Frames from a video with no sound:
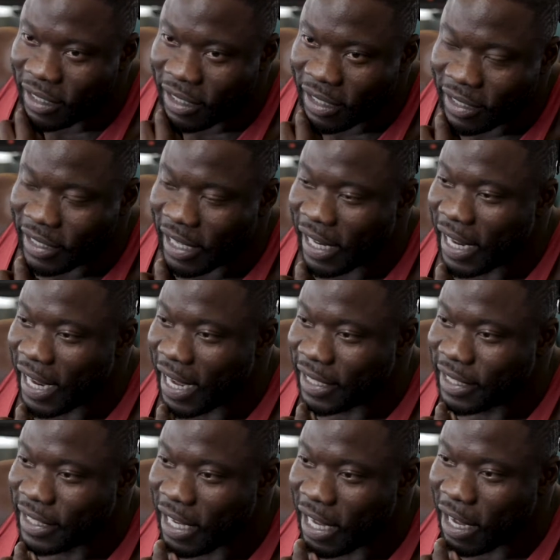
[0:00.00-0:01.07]
because I ain't
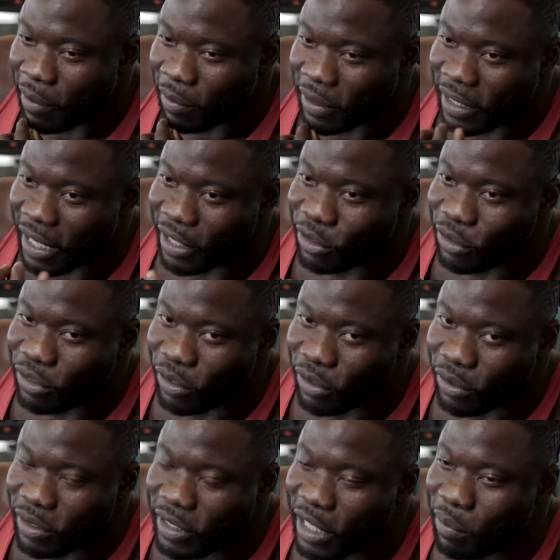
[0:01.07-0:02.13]
had time, because I used
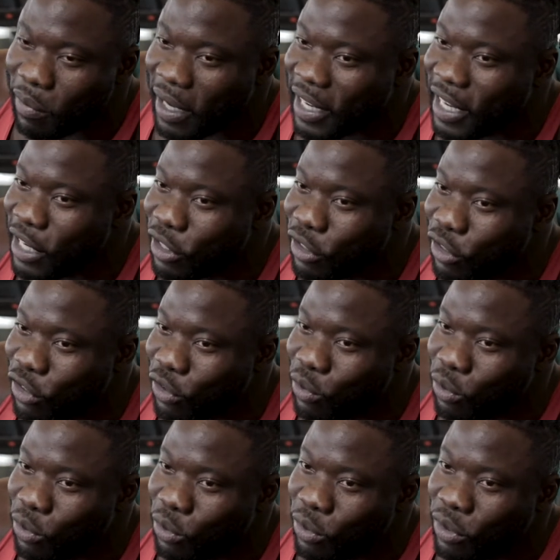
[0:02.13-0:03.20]
to take my kids to
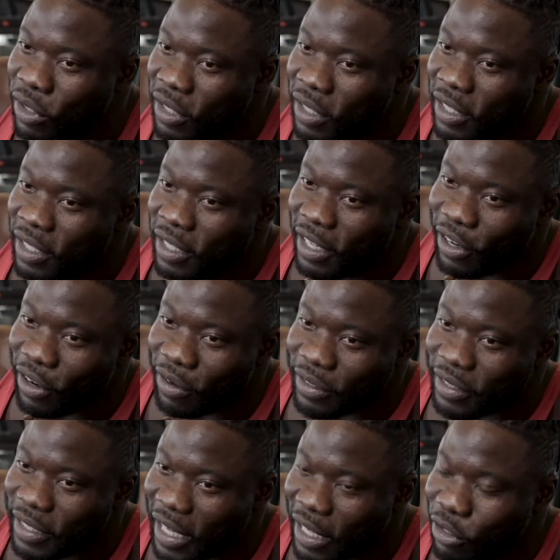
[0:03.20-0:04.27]
school. You know what I'm
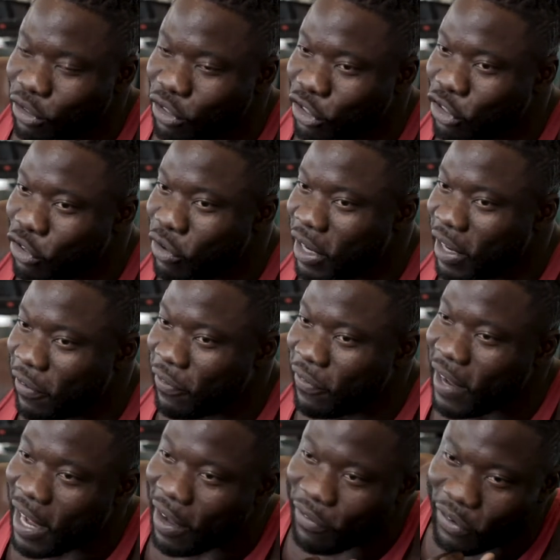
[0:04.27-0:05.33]
saying? I used to train
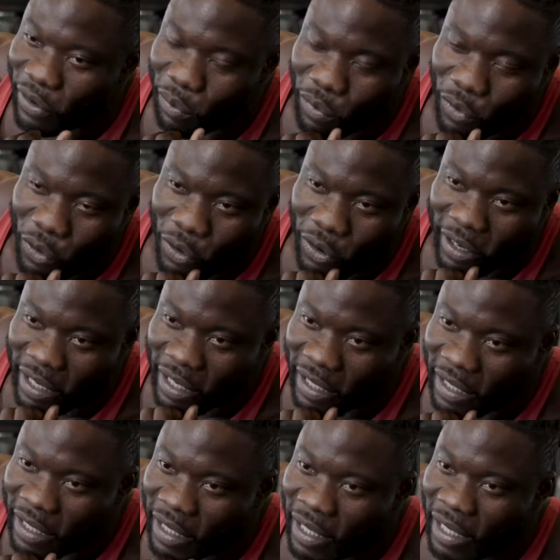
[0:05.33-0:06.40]
five in the
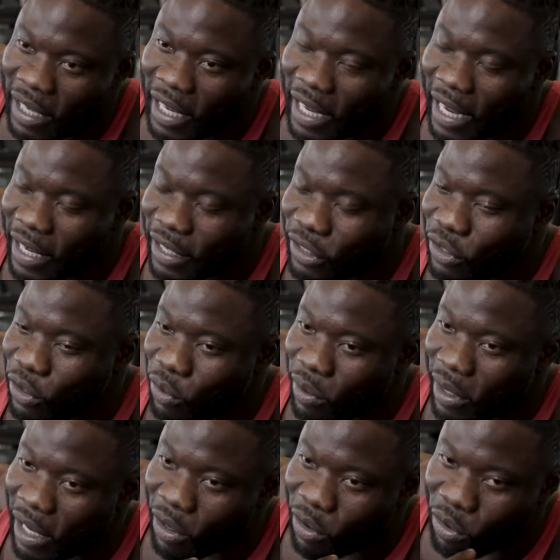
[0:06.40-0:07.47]
morning and so
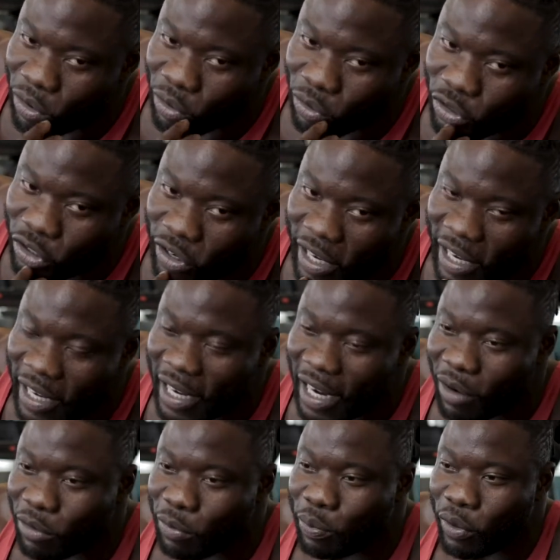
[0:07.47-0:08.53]
when I go train, I
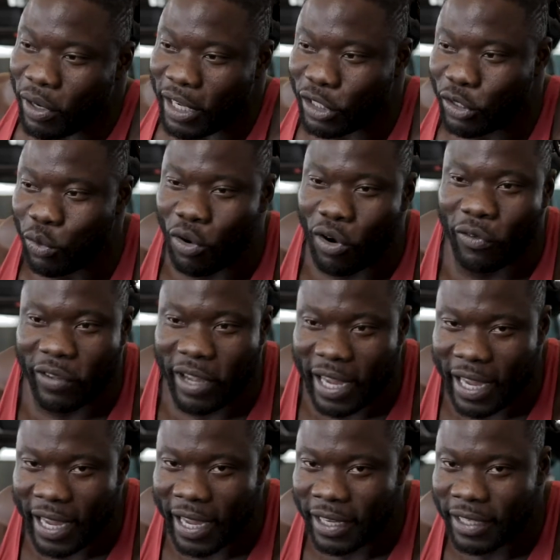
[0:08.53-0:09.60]
would put like 12
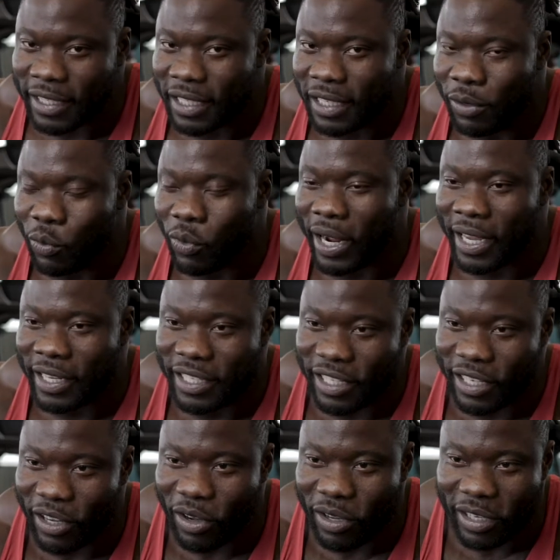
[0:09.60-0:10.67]
eggs whites
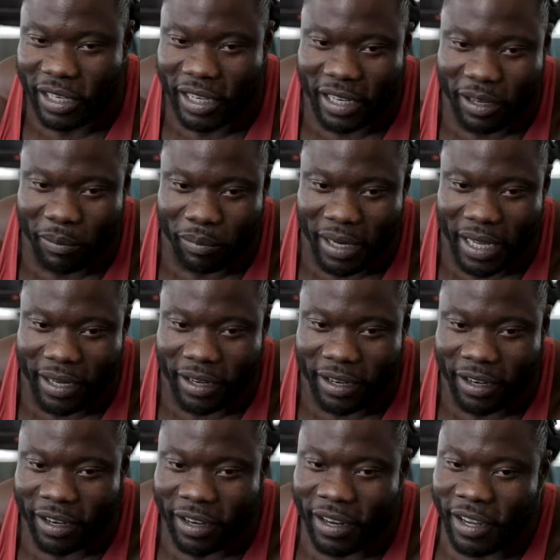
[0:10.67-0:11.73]
in the in the
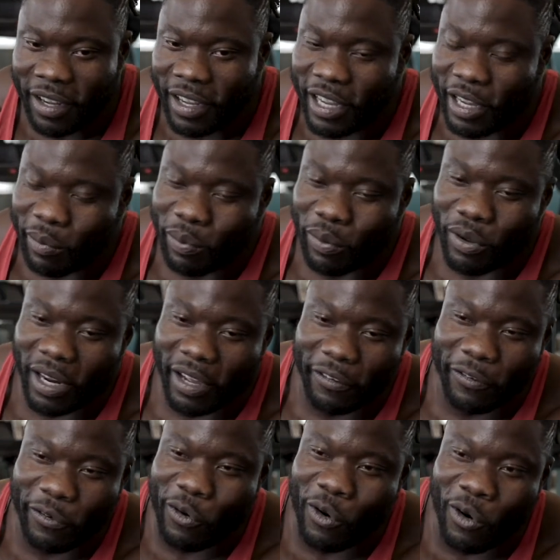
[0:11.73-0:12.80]
blender and pour like
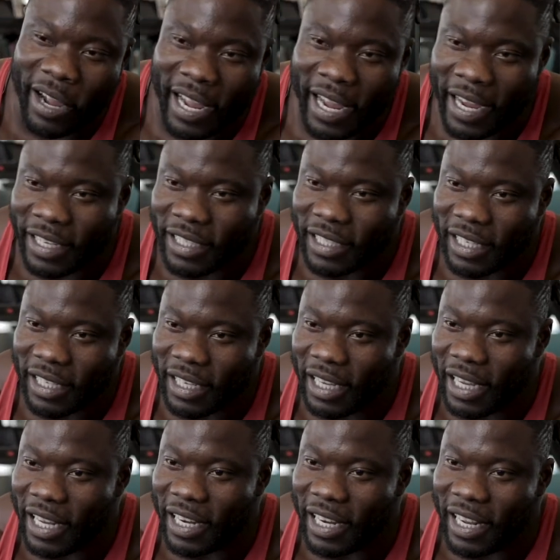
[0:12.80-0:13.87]
four eggs
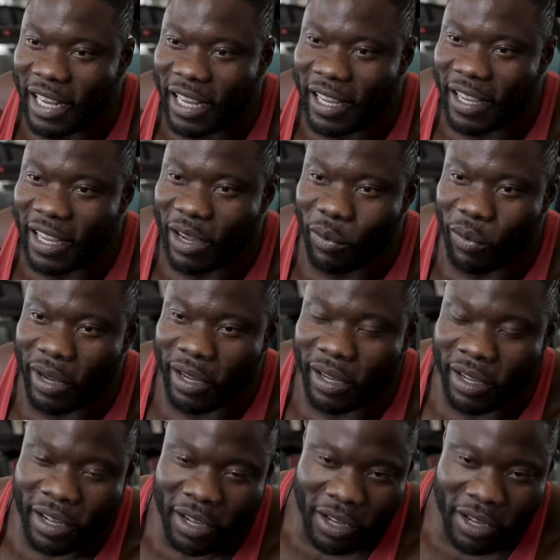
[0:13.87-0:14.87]
in there and wait